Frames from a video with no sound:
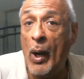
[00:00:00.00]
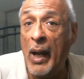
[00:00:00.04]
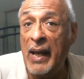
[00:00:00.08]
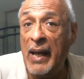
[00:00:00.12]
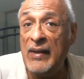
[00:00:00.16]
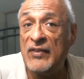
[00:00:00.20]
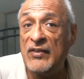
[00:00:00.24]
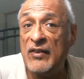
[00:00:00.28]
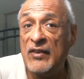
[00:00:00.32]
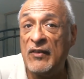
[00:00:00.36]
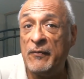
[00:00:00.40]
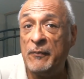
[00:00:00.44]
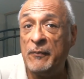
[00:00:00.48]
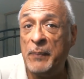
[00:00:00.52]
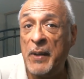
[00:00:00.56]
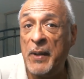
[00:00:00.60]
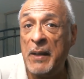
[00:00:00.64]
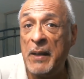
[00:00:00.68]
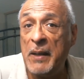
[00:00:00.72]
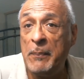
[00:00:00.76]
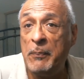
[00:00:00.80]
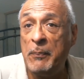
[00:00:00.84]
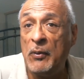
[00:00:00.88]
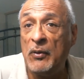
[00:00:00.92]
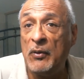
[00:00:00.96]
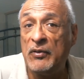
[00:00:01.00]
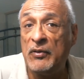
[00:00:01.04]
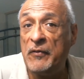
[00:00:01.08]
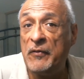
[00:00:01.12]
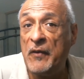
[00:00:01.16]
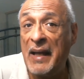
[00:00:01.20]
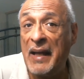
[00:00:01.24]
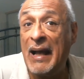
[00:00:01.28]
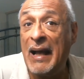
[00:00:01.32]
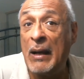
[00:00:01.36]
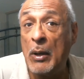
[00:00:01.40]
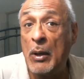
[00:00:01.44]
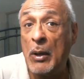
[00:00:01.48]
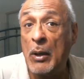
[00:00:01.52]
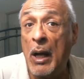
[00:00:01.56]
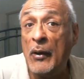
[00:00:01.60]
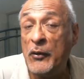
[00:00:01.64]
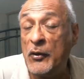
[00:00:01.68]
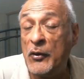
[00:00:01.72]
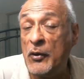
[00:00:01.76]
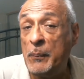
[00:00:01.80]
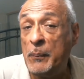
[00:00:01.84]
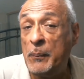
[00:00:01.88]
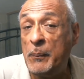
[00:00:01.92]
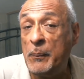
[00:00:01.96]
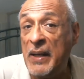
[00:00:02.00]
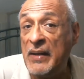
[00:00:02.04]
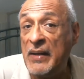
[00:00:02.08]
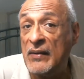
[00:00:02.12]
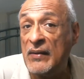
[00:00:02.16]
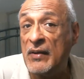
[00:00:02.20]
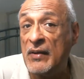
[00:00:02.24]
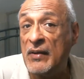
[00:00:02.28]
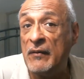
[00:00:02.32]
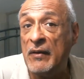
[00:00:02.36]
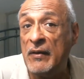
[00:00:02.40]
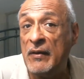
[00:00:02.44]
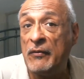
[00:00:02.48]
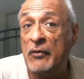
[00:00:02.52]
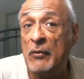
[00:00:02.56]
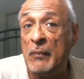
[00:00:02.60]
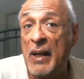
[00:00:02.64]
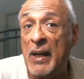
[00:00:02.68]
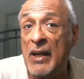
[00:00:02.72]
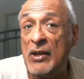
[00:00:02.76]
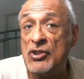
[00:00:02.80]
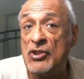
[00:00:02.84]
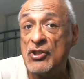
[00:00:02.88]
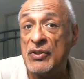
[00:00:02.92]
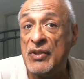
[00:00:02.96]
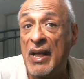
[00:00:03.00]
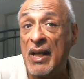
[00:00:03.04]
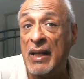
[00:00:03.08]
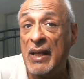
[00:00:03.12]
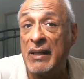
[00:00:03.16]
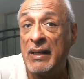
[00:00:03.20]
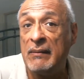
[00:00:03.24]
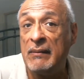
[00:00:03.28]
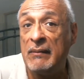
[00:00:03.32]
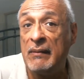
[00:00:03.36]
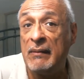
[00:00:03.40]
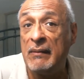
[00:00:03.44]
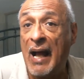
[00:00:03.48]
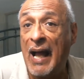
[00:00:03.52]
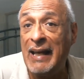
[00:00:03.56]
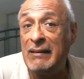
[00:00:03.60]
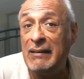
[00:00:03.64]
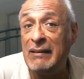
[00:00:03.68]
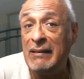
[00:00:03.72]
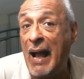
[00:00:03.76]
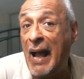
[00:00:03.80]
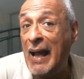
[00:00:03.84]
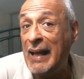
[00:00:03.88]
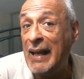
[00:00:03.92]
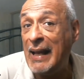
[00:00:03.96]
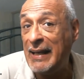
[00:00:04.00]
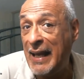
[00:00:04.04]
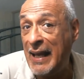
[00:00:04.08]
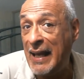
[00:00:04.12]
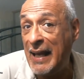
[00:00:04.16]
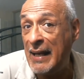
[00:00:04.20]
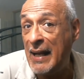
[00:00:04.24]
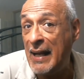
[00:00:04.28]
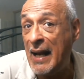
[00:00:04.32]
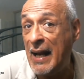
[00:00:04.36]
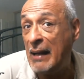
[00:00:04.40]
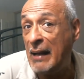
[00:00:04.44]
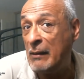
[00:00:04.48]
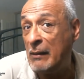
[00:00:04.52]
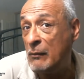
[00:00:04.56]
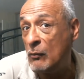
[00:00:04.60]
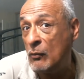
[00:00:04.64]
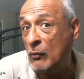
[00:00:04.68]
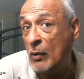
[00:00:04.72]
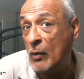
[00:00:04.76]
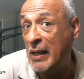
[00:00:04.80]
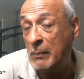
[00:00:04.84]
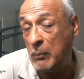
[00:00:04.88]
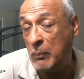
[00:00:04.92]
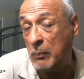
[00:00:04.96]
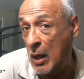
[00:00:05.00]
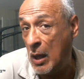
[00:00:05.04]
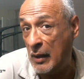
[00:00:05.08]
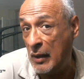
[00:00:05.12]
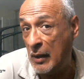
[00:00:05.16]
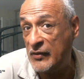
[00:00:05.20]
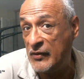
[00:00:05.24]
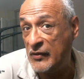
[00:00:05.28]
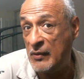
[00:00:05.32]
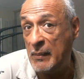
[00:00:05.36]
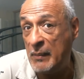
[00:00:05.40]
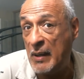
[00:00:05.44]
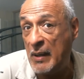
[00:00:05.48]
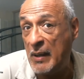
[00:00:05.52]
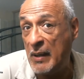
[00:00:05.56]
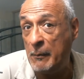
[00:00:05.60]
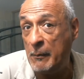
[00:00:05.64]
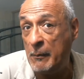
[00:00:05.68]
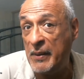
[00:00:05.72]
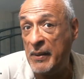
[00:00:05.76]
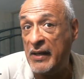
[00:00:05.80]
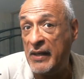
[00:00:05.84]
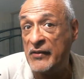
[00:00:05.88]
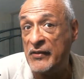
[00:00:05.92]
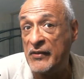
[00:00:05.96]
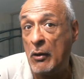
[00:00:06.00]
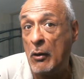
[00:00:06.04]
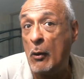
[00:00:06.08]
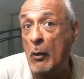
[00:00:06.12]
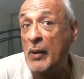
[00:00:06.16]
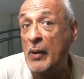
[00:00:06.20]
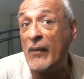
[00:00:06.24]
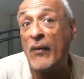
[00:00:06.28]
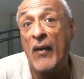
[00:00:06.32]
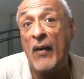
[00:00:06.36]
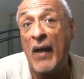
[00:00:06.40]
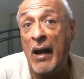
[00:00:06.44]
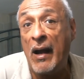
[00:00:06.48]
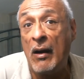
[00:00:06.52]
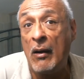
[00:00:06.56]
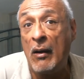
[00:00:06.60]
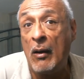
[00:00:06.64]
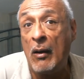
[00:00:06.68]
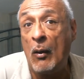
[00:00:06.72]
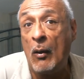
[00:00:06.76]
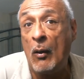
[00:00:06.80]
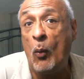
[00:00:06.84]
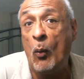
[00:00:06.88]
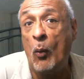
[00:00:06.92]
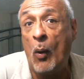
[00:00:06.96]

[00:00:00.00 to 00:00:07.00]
ways of people to find out other pieces of information that I, I cannot write blogs about because they're already there.